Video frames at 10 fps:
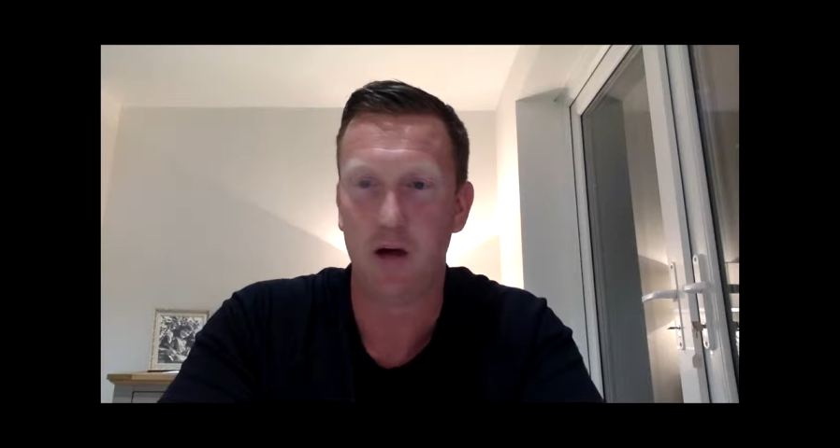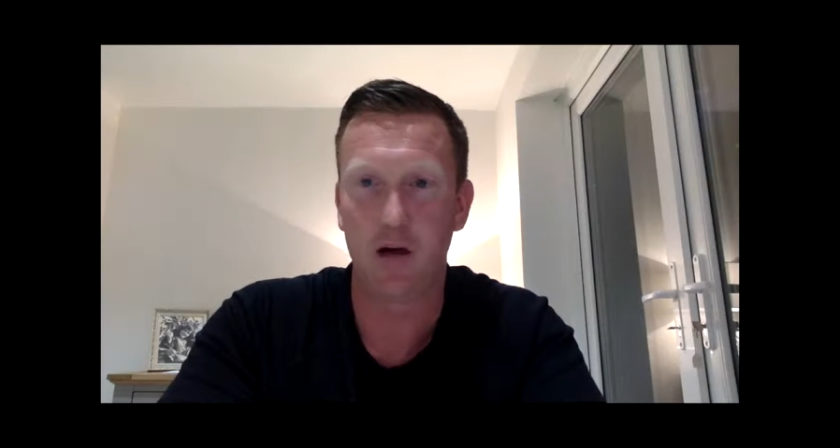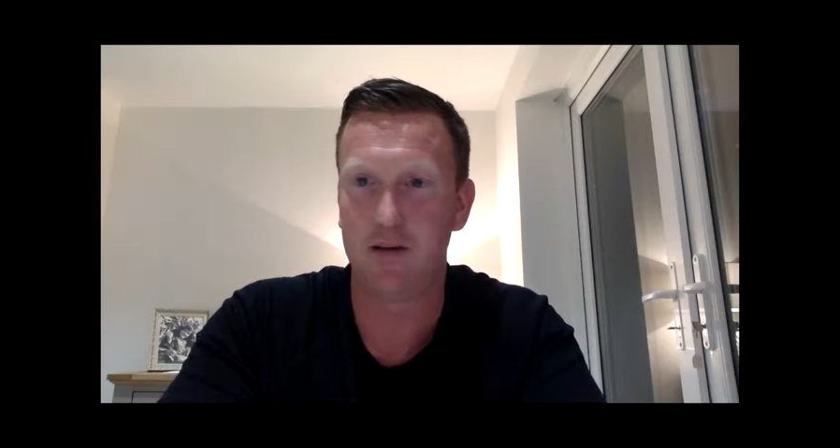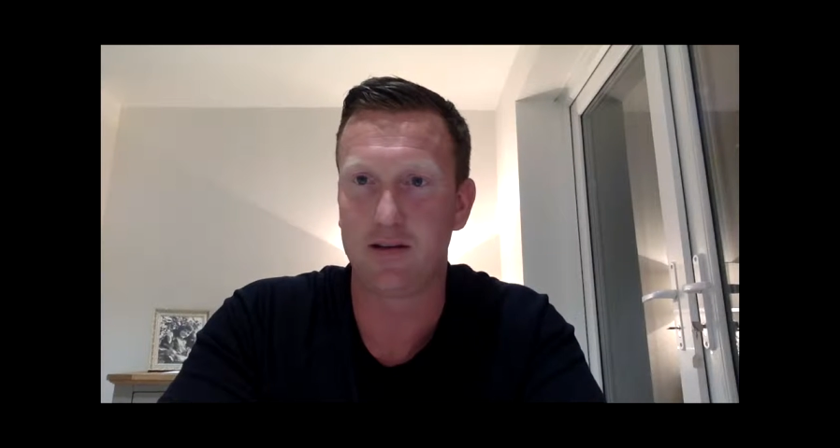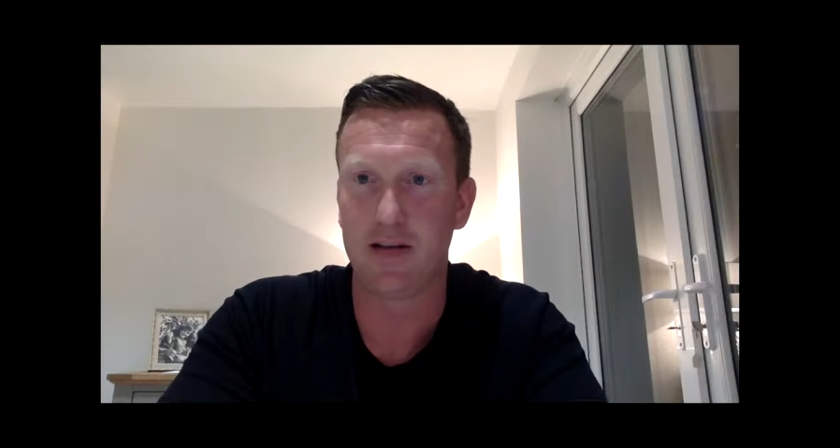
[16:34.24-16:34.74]

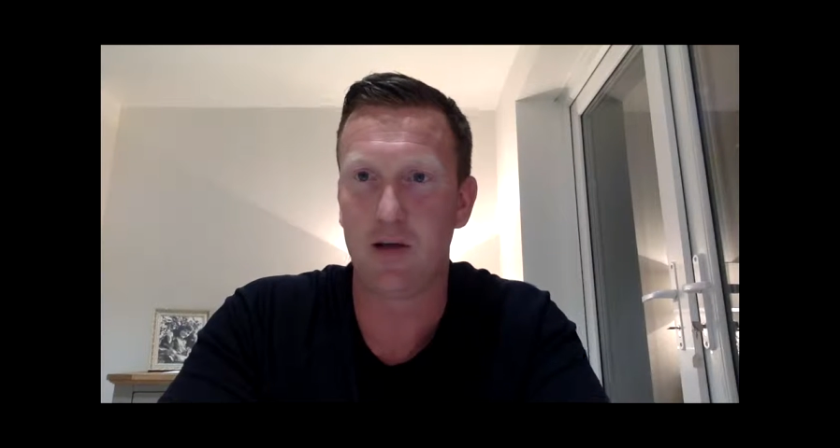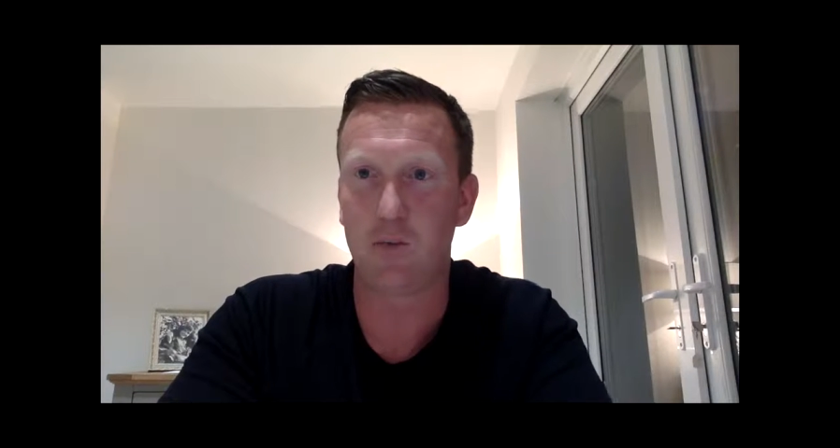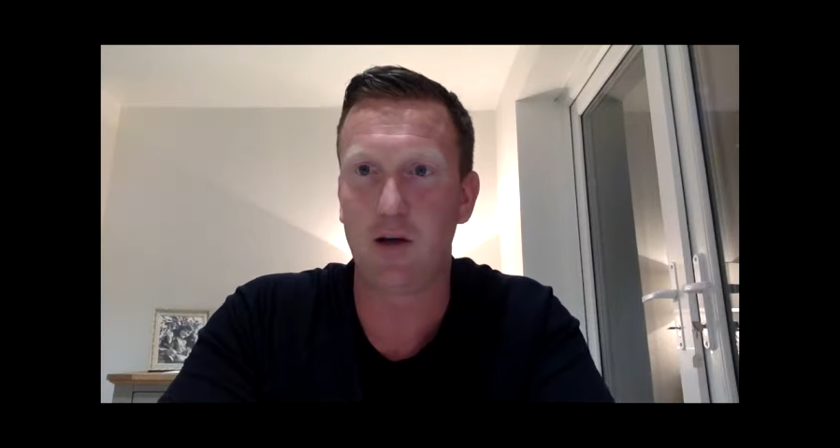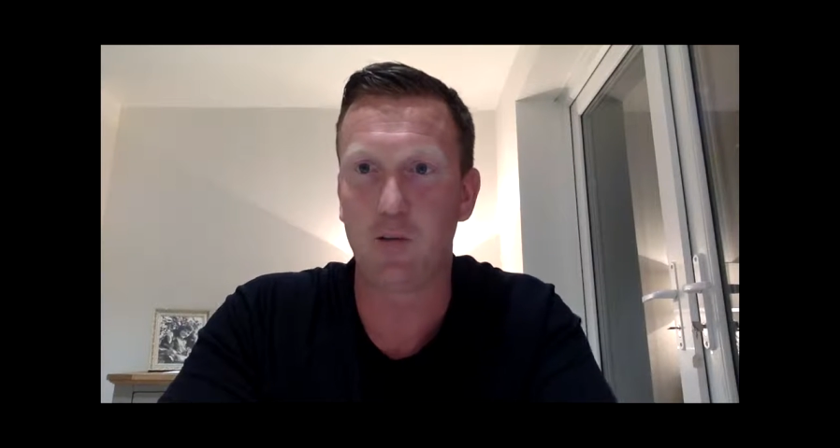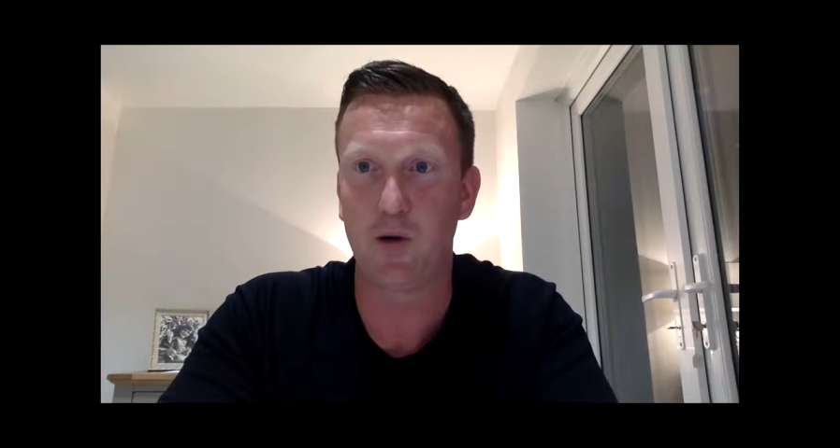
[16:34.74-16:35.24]
as I said,
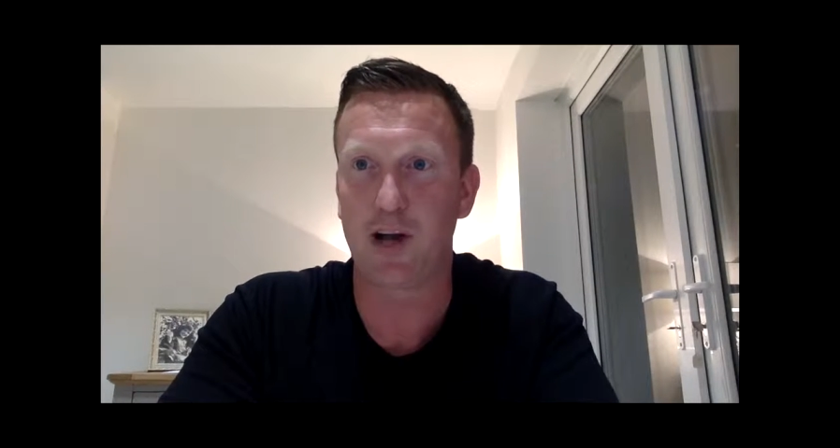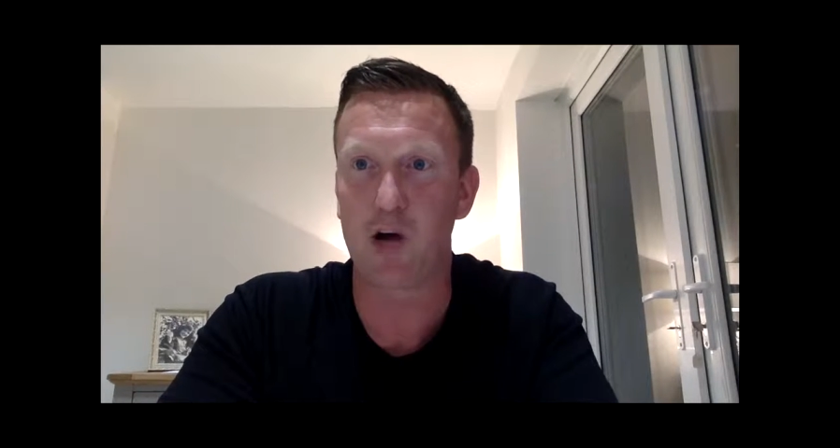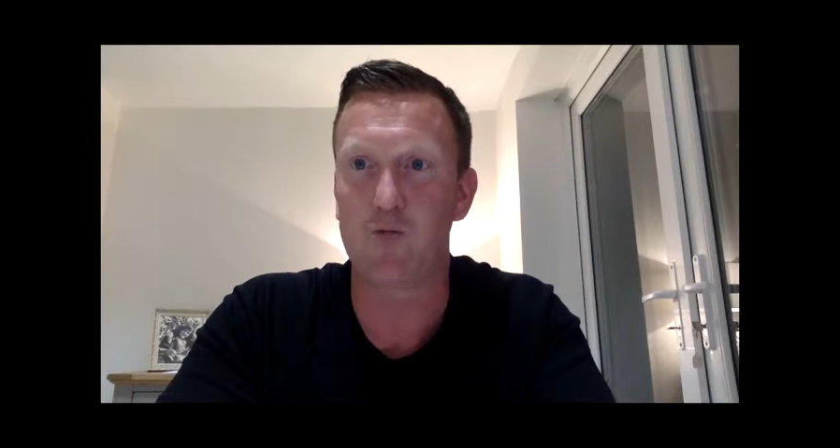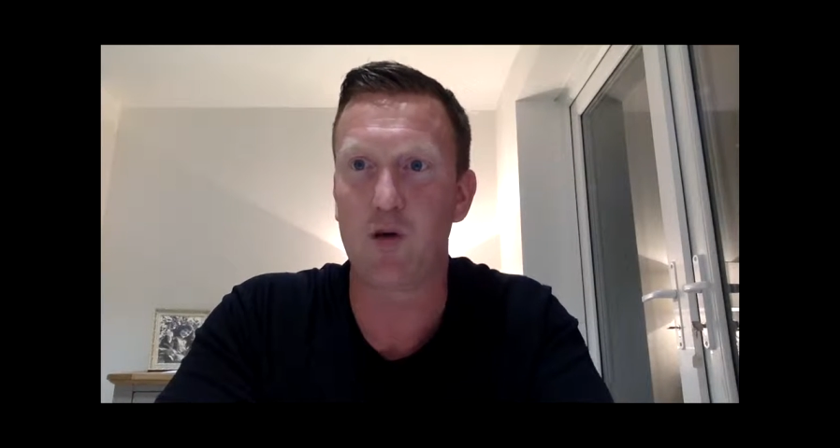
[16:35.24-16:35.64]
we don't